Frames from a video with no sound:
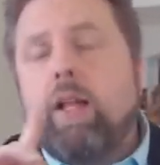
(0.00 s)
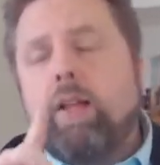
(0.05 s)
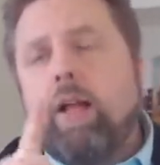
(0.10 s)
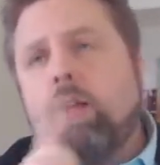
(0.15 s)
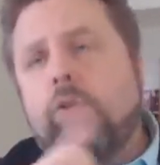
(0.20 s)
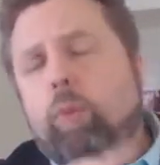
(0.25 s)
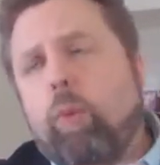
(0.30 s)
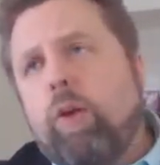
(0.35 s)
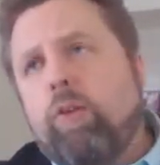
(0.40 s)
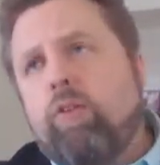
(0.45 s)

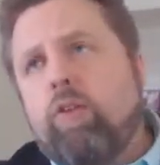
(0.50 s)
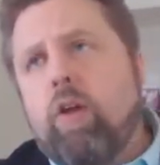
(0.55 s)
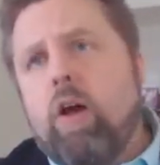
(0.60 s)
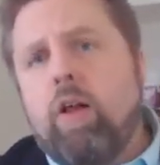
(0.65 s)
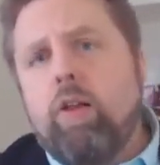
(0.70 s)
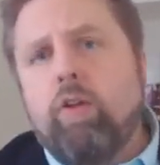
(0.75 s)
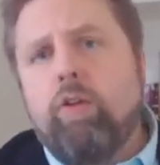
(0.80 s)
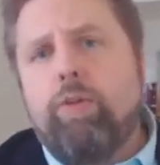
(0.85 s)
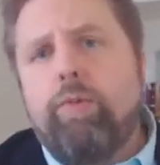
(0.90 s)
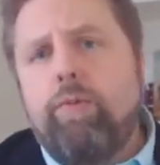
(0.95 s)
That's why
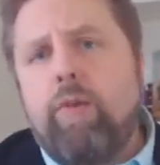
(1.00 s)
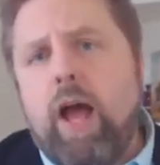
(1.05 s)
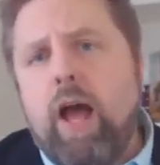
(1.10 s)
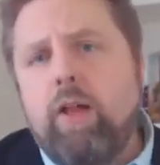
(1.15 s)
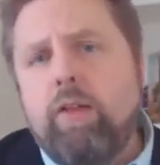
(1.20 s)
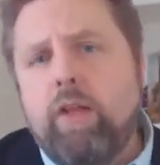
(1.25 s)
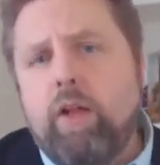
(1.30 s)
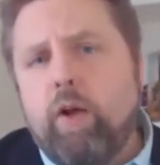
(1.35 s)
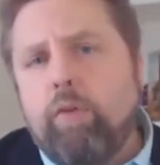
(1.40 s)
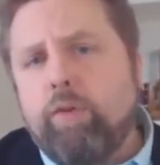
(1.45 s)
scholars
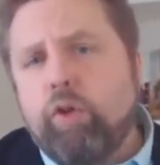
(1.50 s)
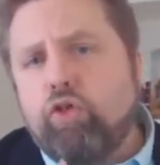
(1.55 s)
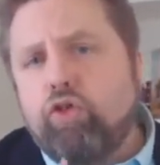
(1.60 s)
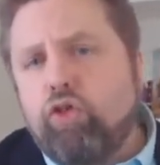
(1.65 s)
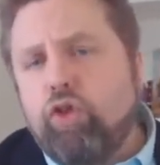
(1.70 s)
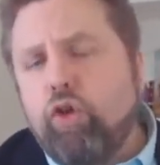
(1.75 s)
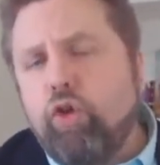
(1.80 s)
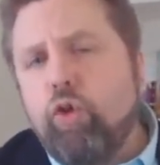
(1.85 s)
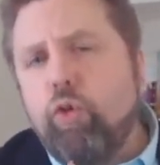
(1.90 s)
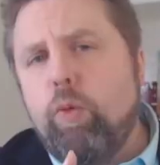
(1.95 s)
found that over
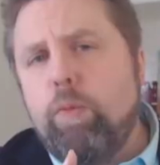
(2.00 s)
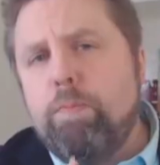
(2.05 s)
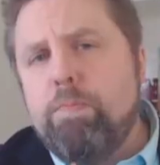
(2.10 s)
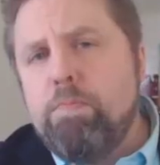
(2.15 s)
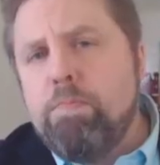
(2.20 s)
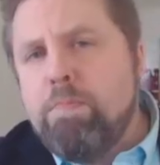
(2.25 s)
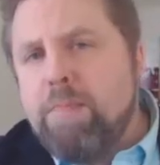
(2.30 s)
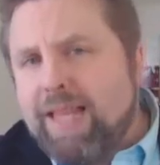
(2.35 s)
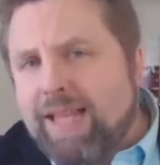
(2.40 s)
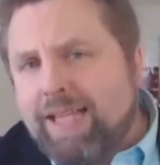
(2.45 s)
2
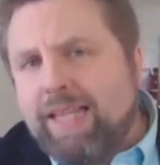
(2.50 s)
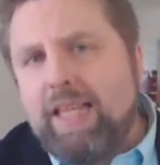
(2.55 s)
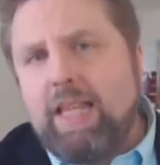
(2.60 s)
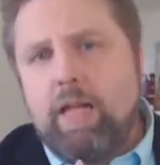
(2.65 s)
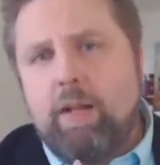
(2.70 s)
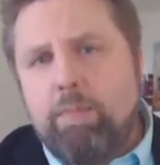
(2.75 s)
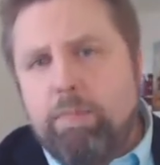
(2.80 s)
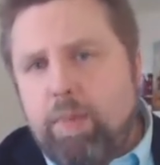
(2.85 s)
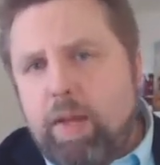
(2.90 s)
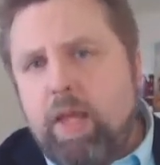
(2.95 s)

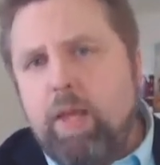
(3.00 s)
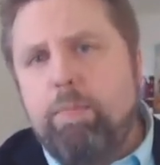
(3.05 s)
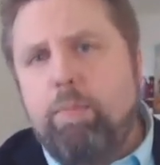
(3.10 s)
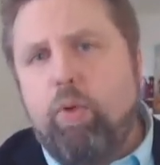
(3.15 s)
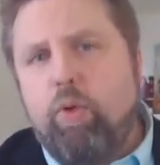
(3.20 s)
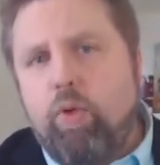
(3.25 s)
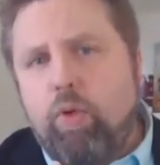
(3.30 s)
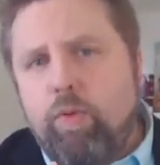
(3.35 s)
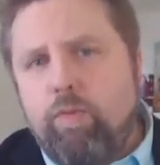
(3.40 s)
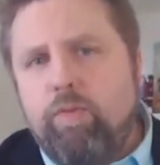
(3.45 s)
million
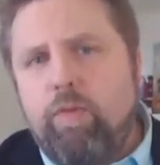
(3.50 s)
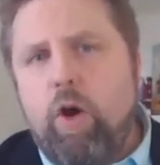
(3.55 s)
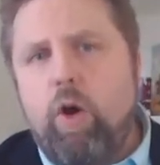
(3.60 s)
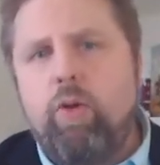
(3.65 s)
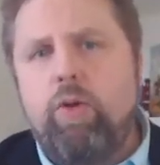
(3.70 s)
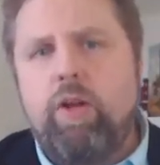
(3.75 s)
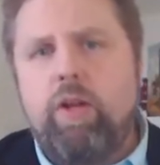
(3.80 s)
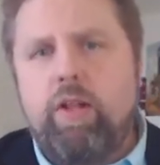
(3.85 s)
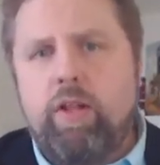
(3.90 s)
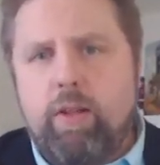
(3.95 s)
people who
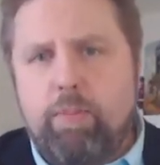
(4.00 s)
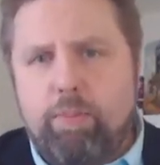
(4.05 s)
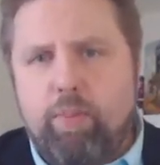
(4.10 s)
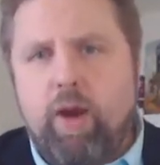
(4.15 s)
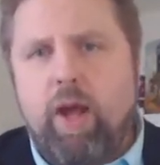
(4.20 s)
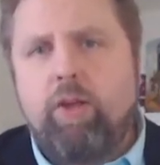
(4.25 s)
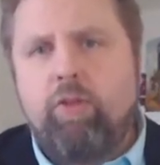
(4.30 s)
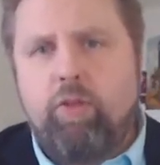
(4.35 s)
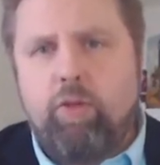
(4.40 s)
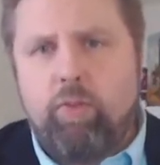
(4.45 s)
voted in the
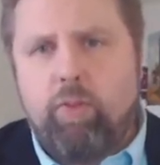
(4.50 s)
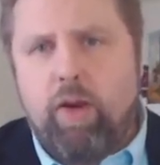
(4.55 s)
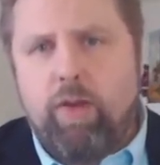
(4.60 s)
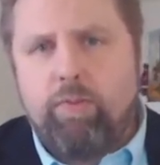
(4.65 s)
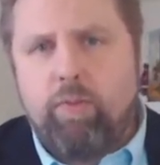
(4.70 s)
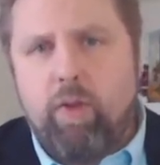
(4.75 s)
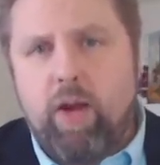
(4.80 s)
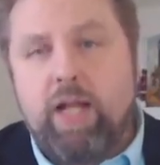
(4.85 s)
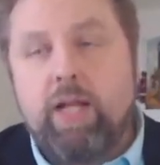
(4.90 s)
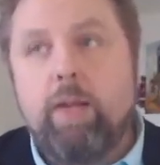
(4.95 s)
Brexit
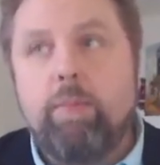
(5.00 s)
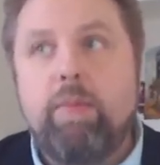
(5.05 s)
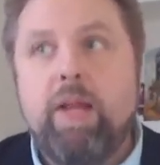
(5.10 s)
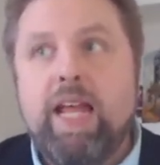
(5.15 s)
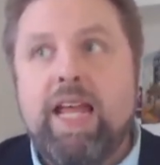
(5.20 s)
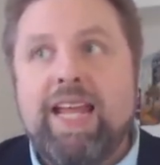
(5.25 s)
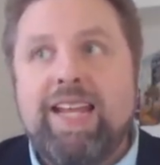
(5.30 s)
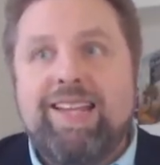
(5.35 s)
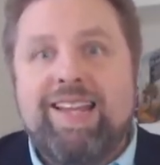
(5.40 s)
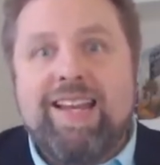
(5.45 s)
referendum
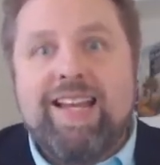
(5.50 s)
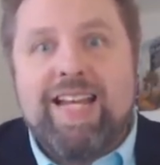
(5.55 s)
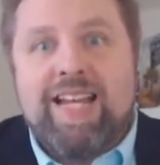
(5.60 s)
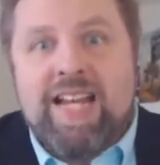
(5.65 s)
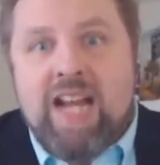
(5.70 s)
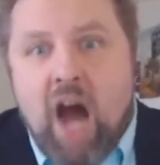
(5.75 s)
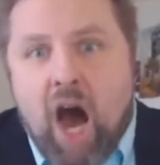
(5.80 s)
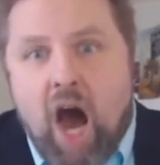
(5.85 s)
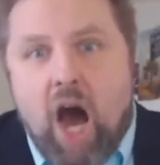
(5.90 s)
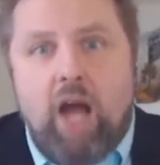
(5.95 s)
did
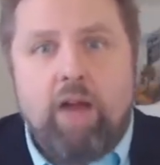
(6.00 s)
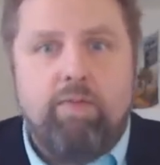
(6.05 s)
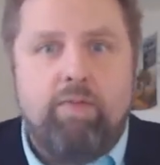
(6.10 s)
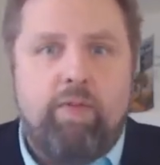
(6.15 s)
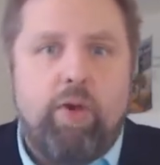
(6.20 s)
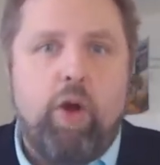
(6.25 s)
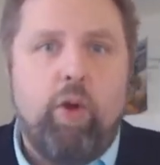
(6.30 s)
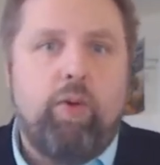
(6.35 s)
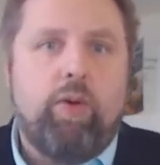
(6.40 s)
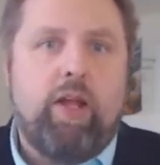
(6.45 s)
not
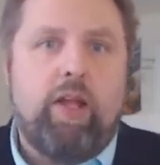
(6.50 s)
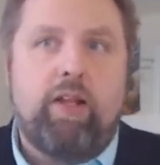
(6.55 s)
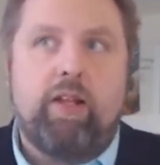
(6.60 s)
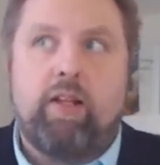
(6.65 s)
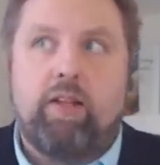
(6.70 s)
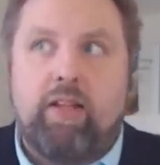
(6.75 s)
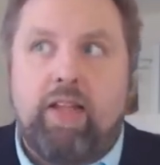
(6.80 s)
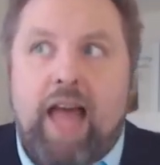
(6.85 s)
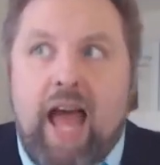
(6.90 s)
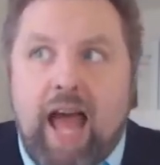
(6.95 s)
vote in
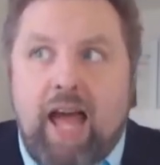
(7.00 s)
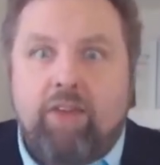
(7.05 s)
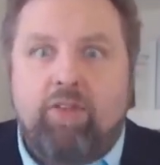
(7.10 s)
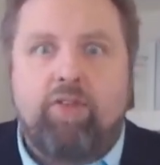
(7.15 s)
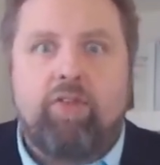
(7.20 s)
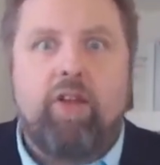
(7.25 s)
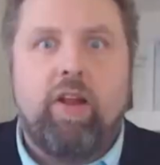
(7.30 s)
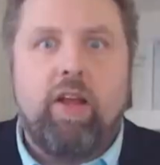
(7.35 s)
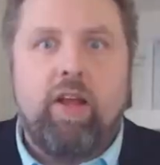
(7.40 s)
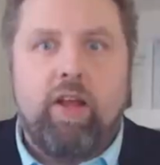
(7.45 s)
the
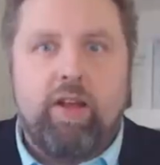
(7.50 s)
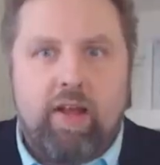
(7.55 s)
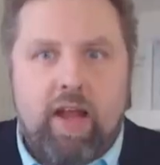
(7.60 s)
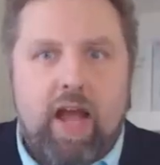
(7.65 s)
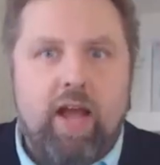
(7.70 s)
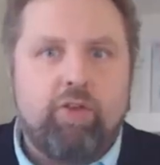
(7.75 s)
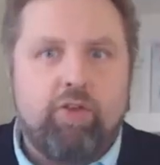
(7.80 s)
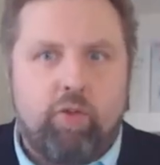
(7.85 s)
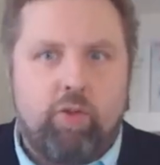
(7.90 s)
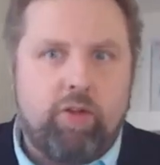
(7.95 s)
last
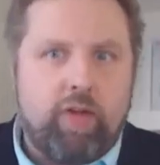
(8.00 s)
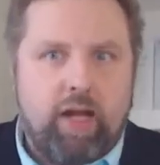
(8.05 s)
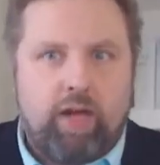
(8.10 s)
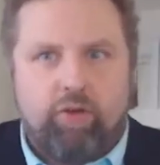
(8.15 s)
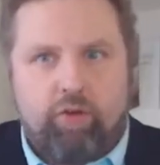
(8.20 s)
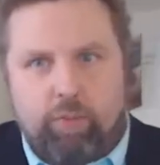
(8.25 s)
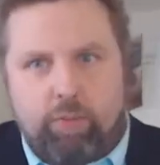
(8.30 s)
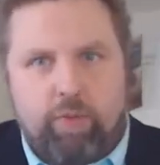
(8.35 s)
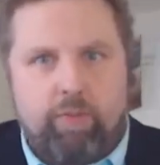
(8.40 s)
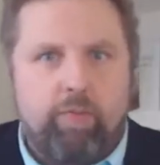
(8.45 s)
national
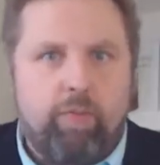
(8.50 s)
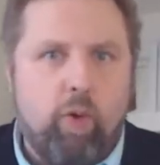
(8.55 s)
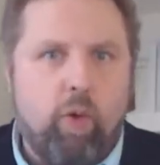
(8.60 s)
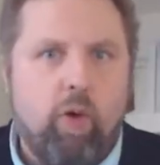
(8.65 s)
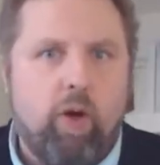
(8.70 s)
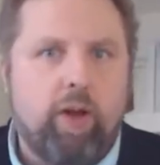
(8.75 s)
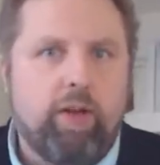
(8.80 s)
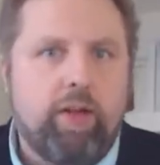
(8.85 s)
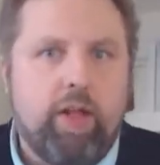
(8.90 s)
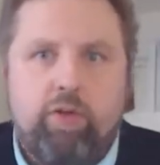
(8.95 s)
election
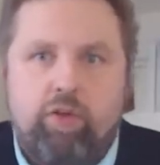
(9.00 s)
before it.